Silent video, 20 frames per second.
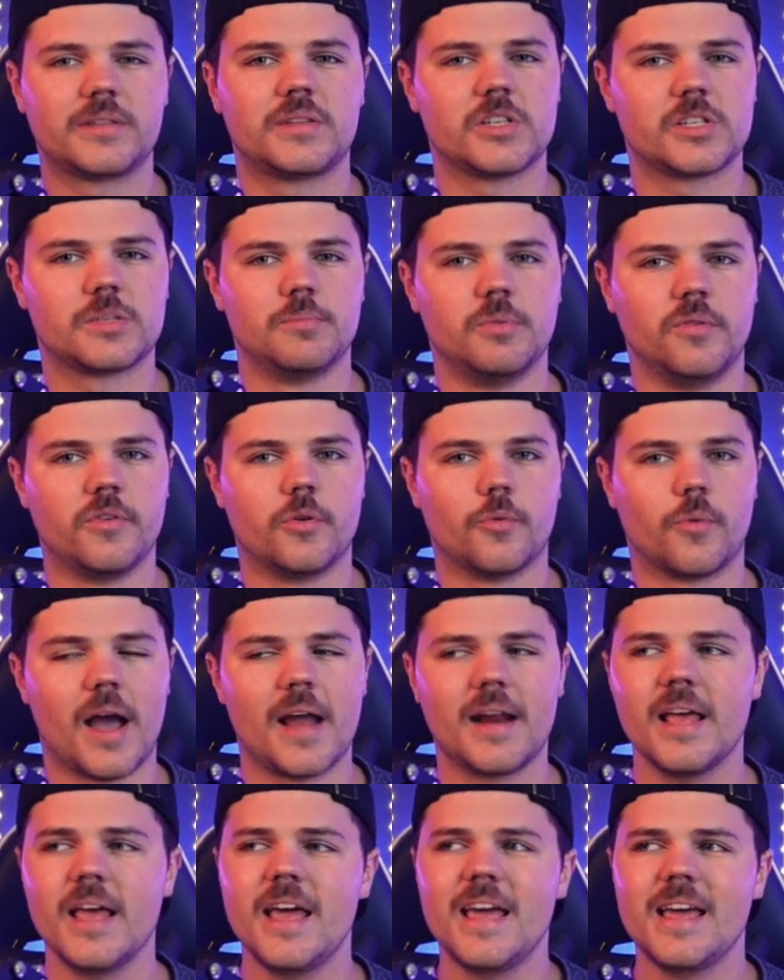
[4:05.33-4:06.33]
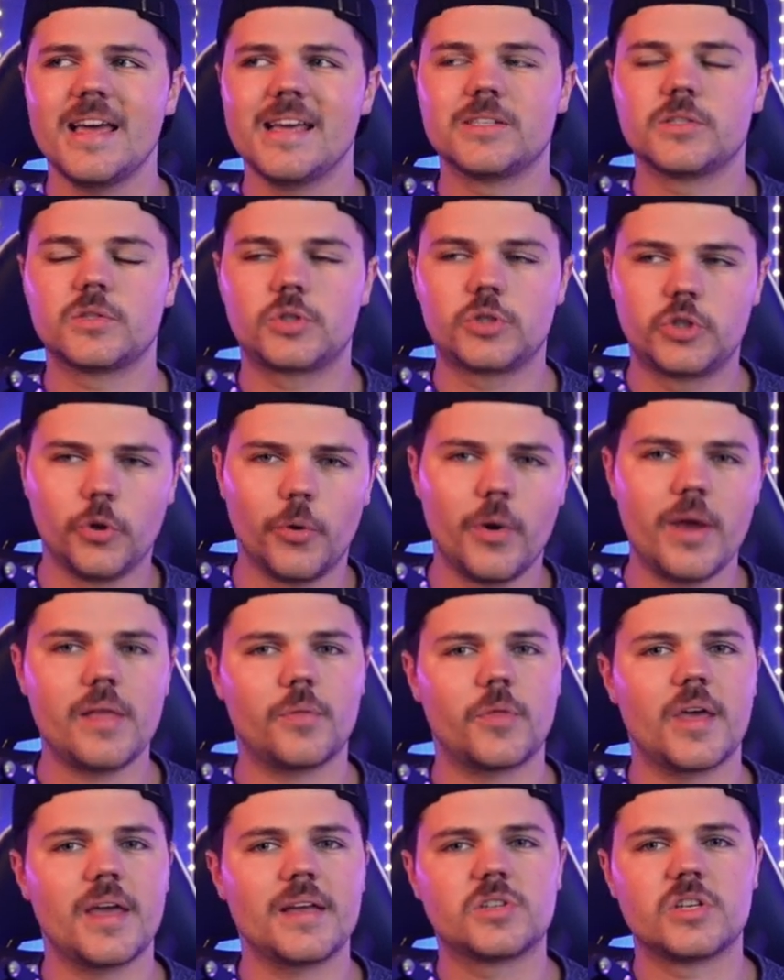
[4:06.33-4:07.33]
this movie, right? He's
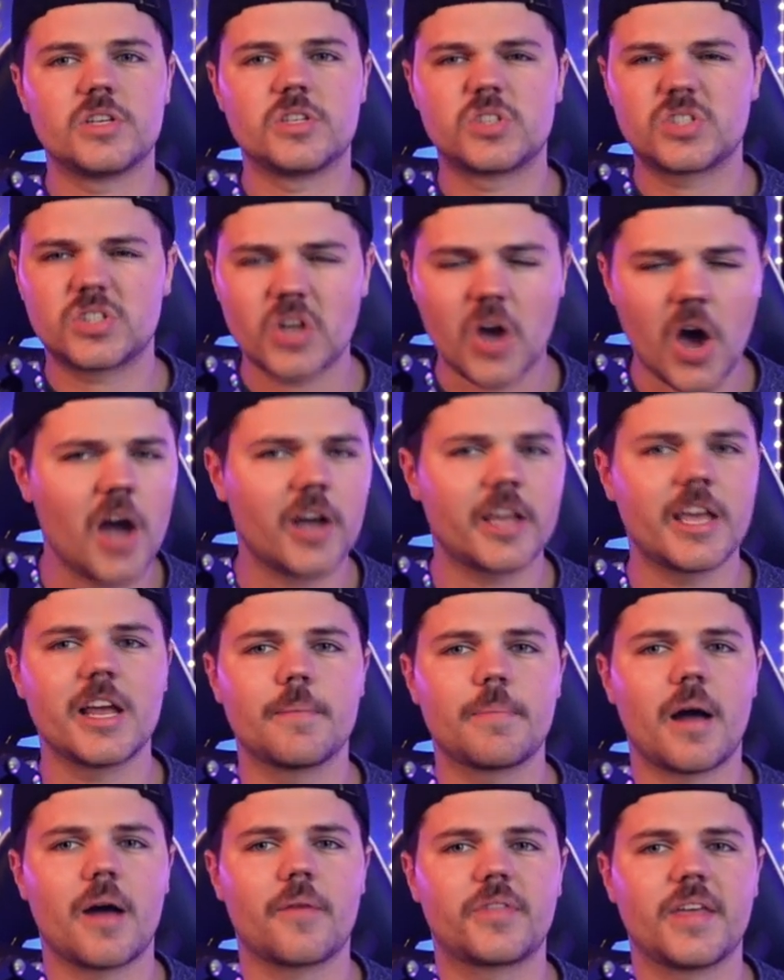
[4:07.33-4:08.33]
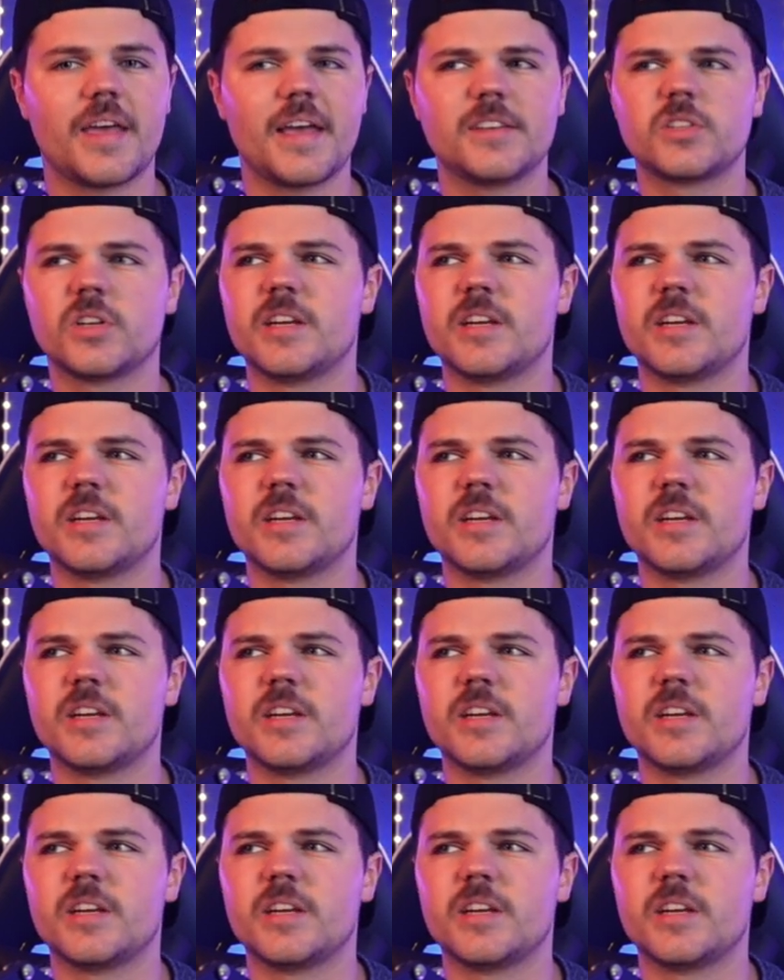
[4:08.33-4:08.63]
doing things, he's talking about things,